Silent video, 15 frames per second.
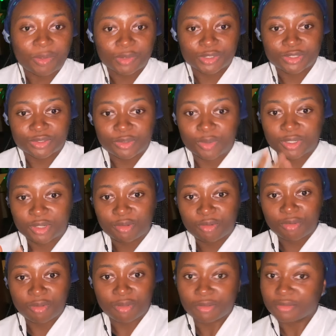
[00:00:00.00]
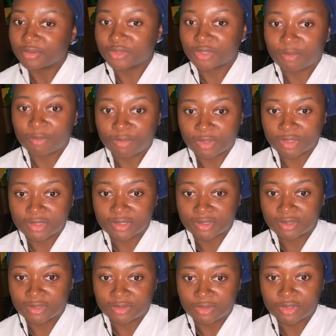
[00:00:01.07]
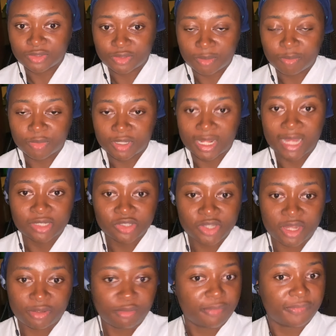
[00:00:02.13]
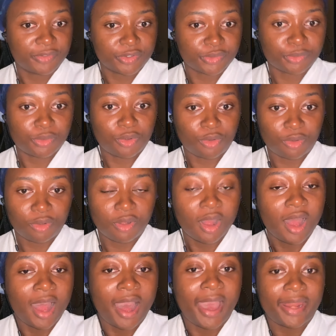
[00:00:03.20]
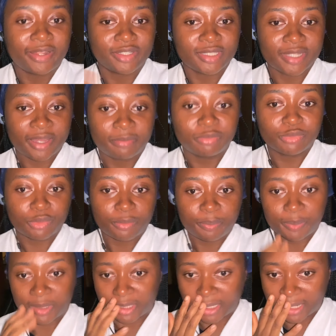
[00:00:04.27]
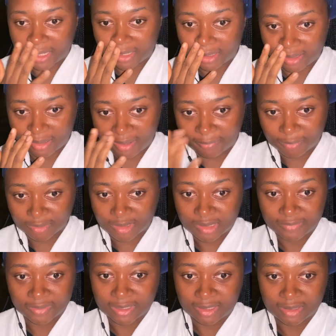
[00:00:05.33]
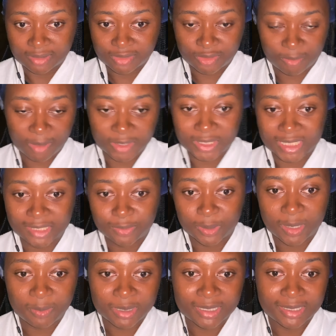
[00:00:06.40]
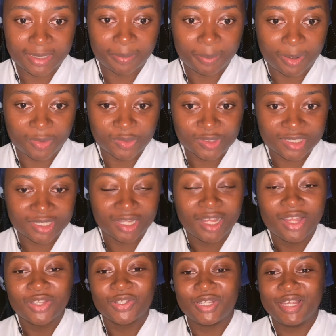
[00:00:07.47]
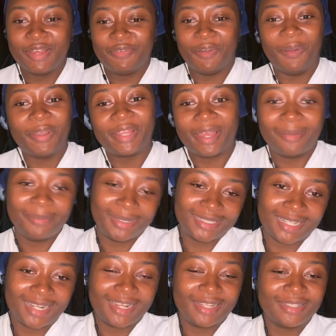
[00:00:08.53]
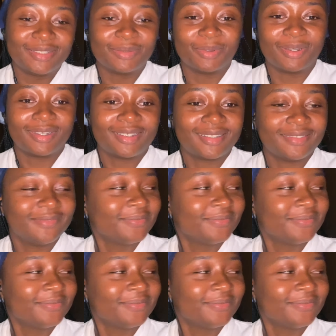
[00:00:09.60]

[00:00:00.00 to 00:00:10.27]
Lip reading: was on a call, actually an official call. And I just kept dropping, like I was feeling somehow. So I said, oh, let me step out before I get a better network.